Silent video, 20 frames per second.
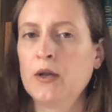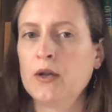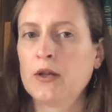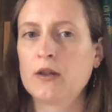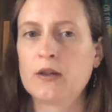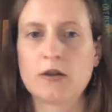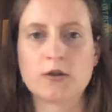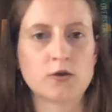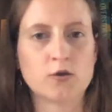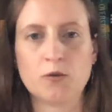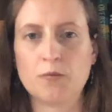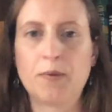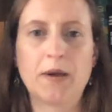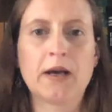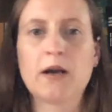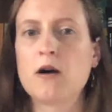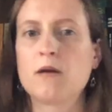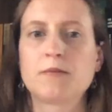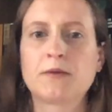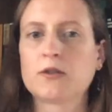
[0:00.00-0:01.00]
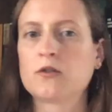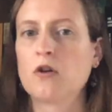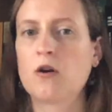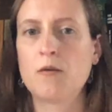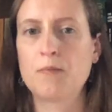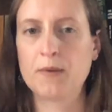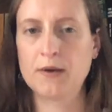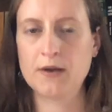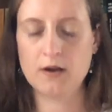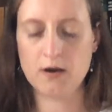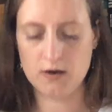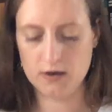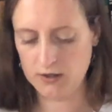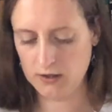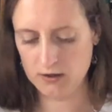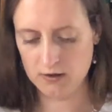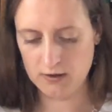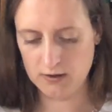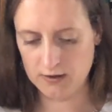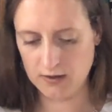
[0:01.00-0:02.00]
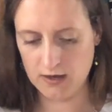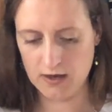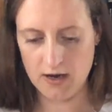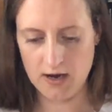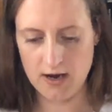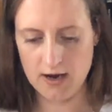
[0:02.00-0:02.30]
the school pickups stop and yada yada,